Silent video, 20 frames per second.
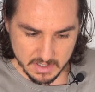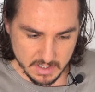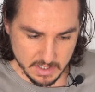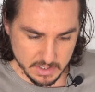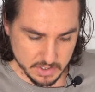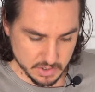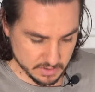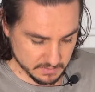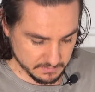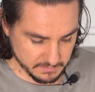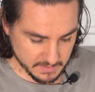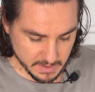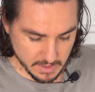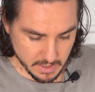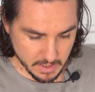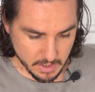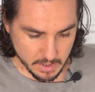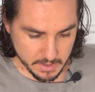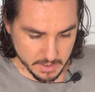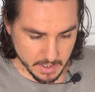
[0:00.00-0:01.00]
They just
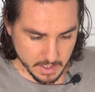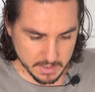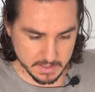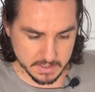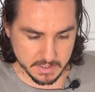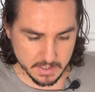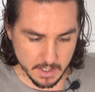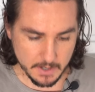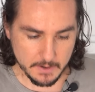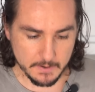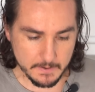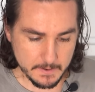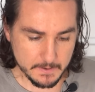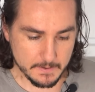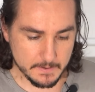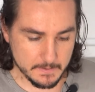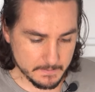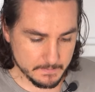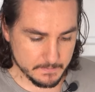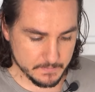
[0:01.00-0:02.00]
feel a lot nicer.
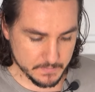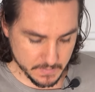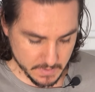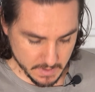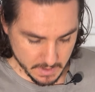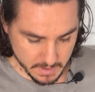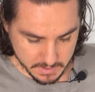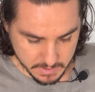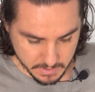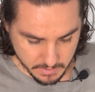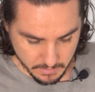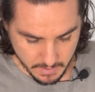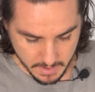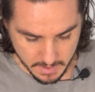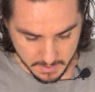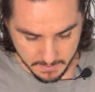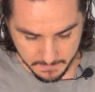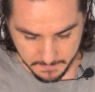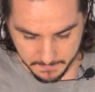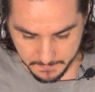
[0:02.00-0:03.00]
That's
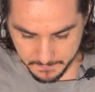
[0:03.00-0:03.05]
great.